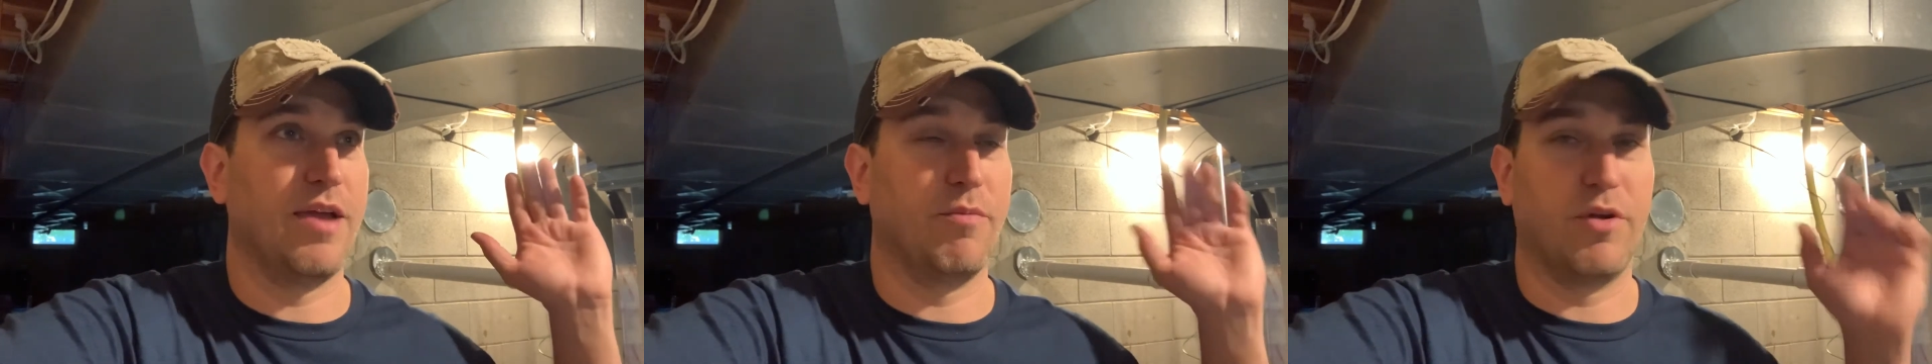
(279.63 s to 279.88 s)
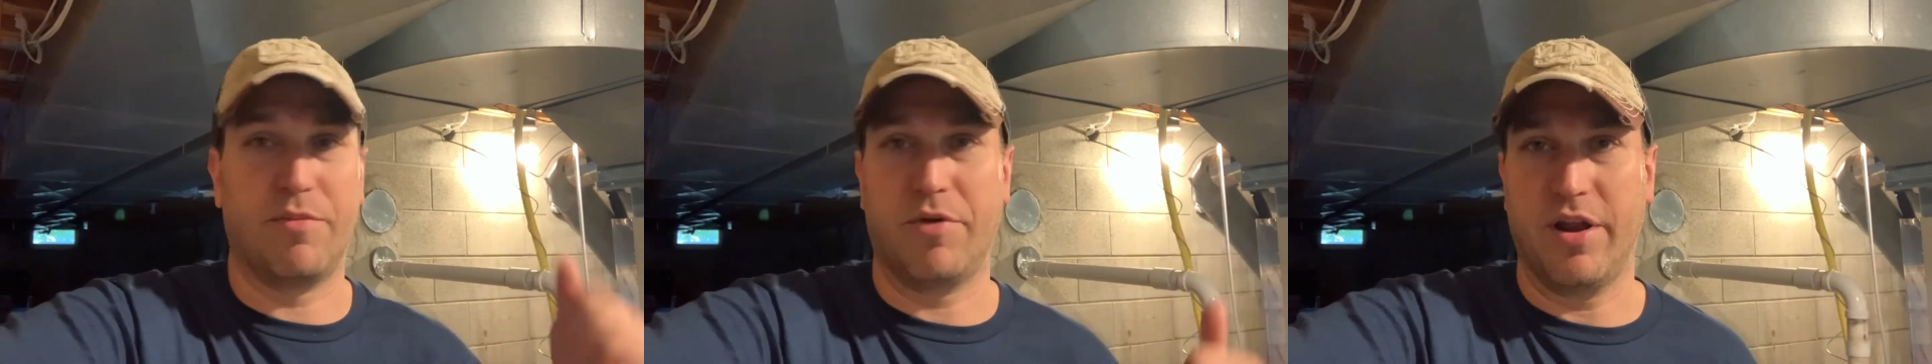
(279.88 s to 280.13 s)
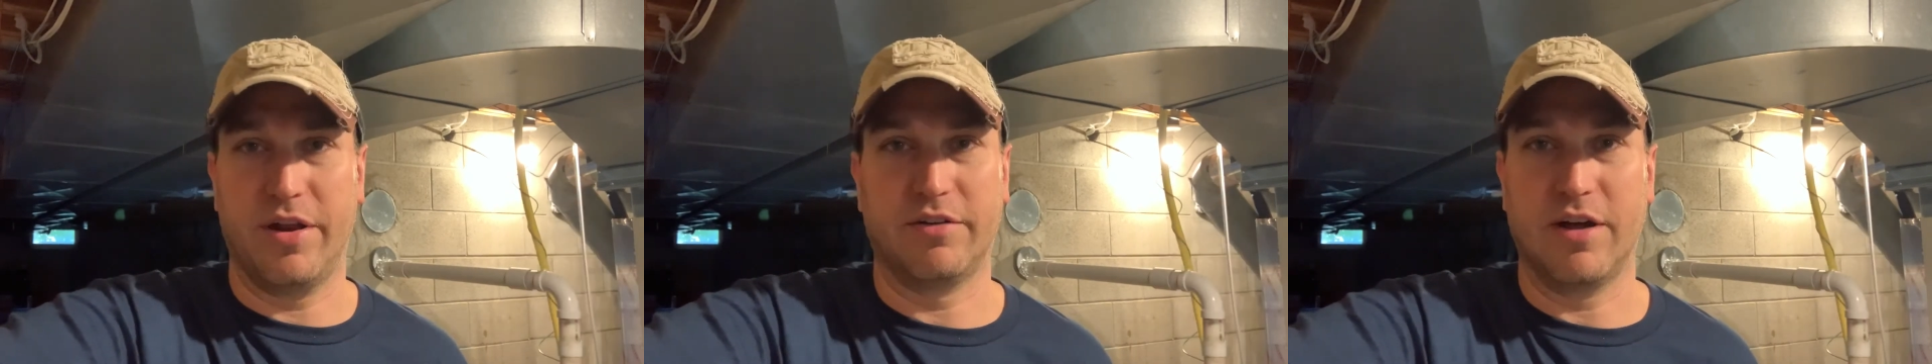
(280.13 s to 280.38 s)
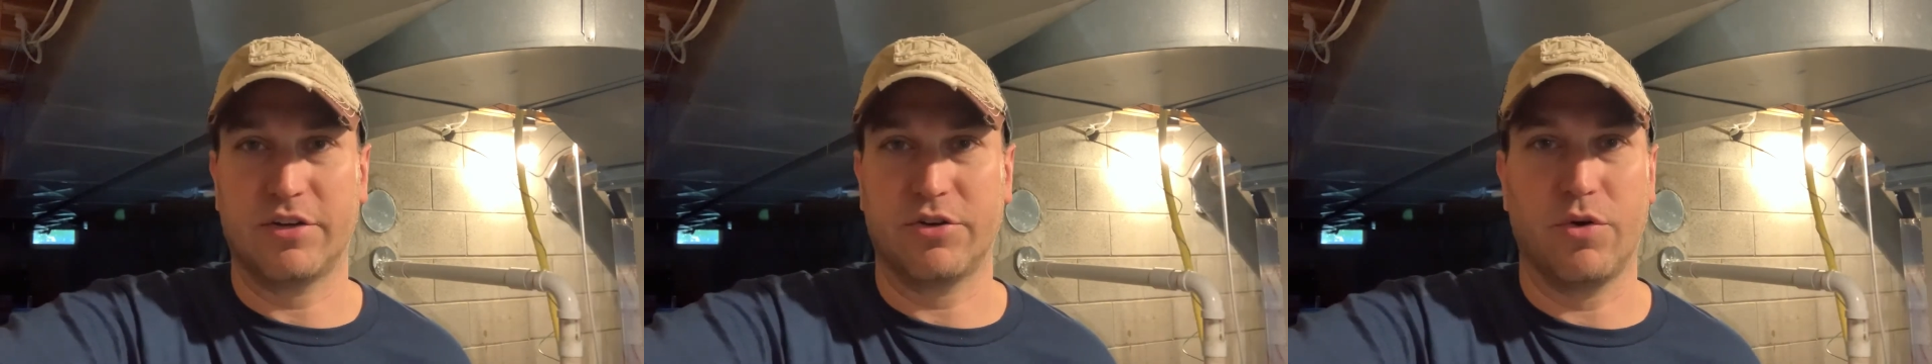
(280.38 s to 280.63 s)
when I'm running
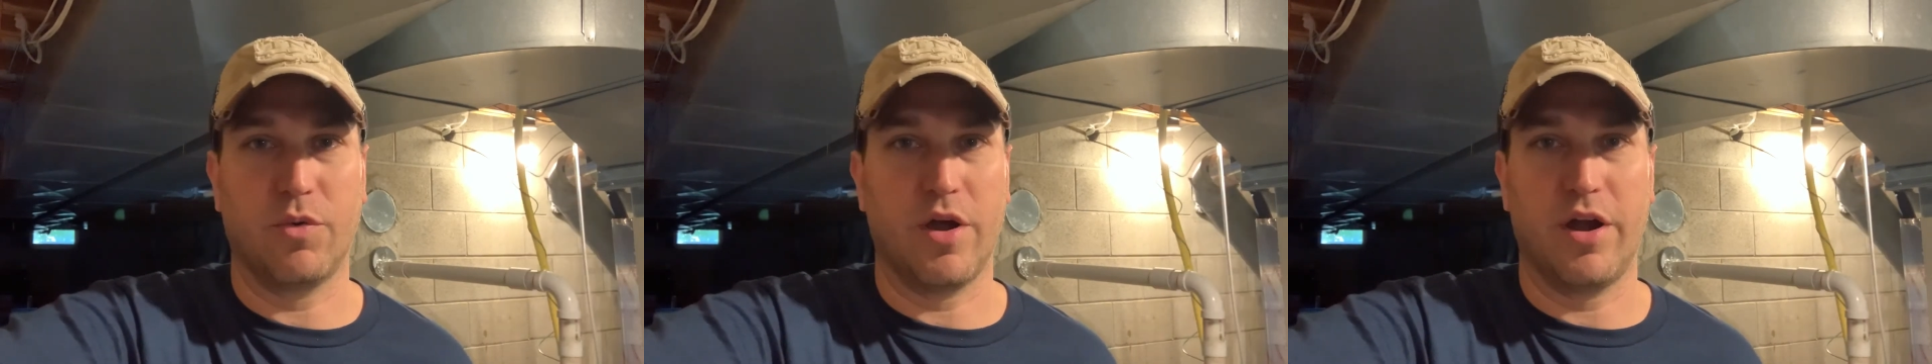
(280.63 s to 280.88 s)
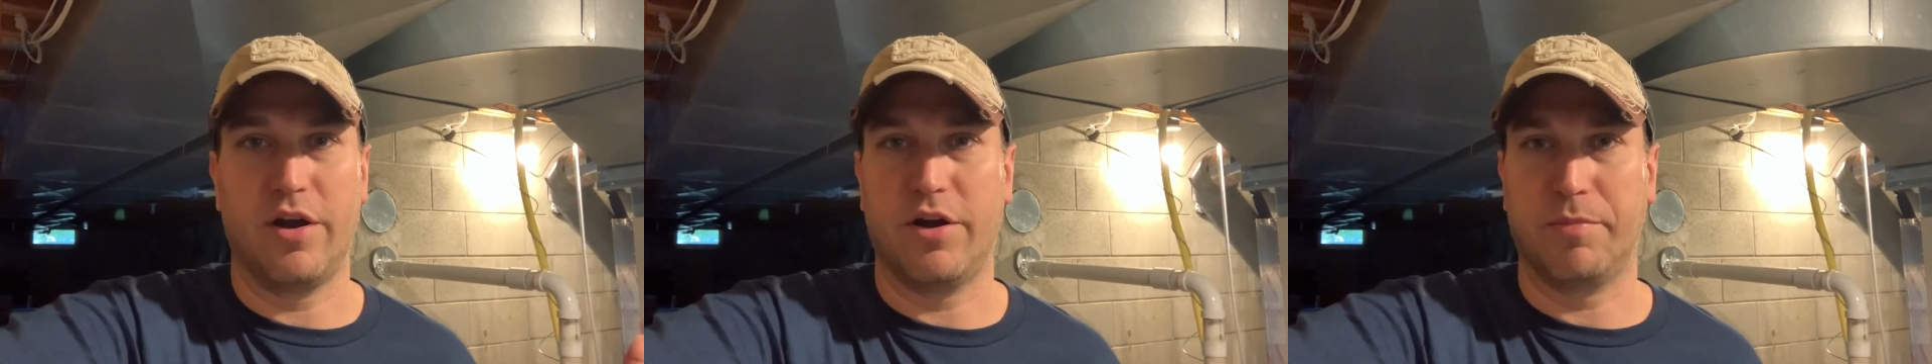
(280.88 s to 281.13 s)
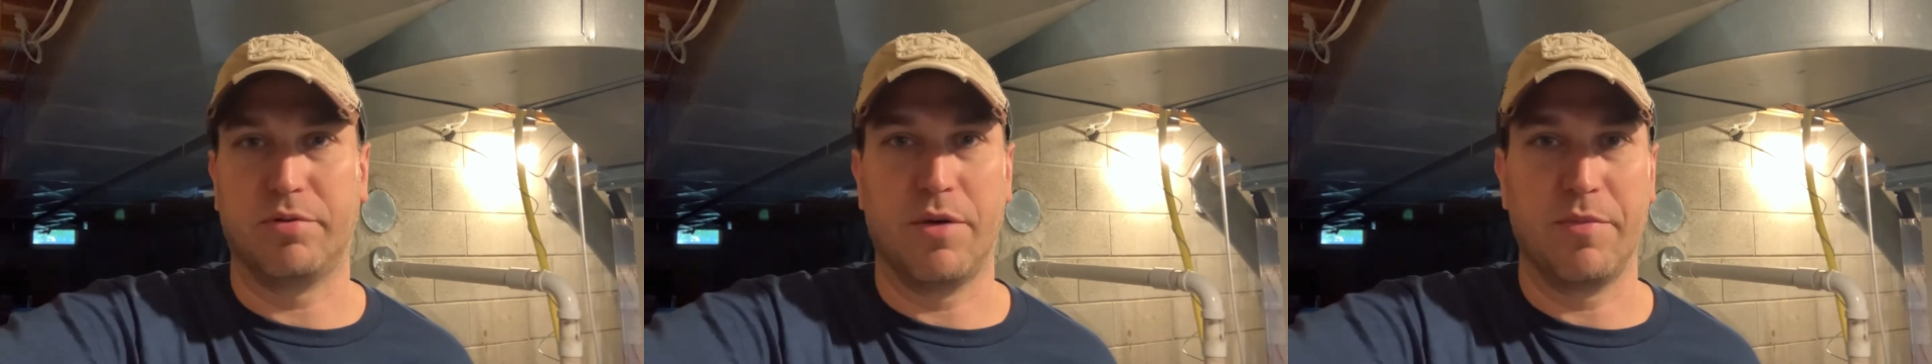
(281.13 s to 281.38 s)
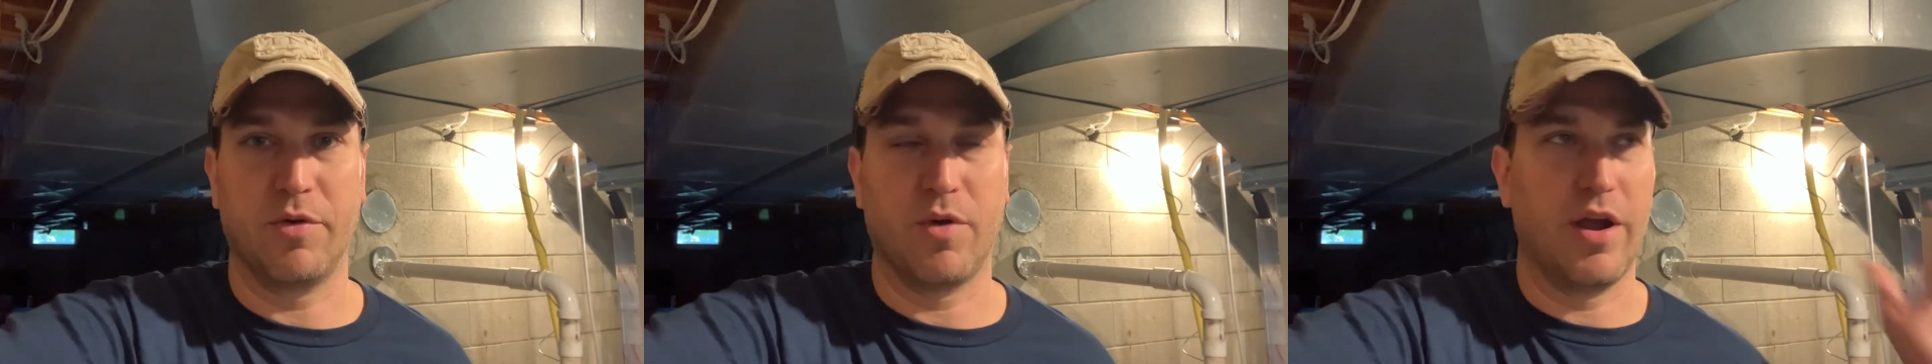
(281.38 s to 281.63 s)
electrical wire or
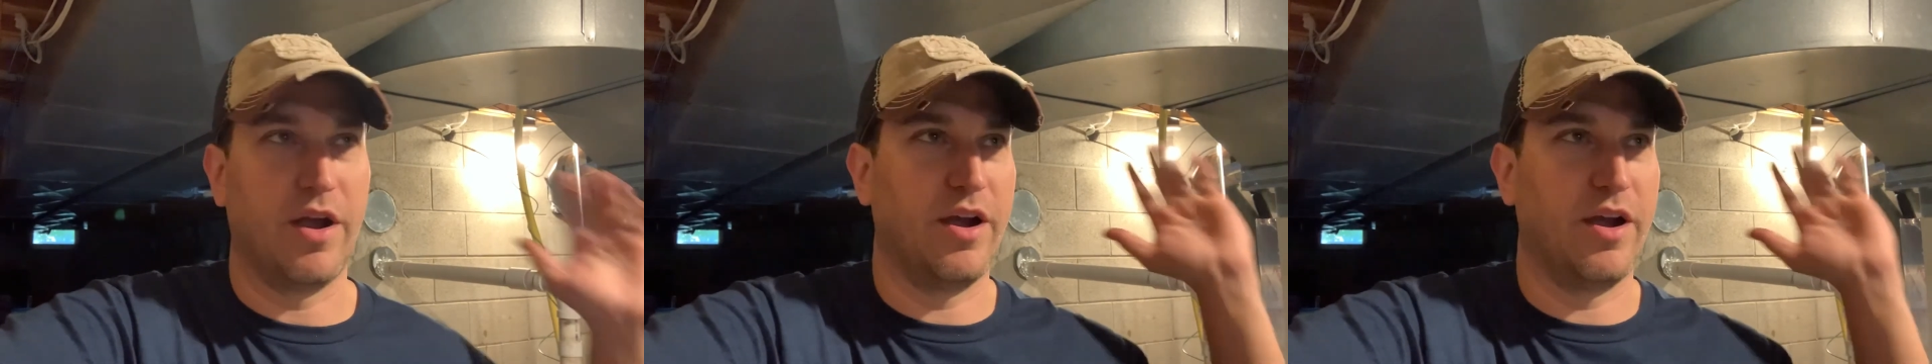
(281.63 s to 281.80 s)
plumbing wire,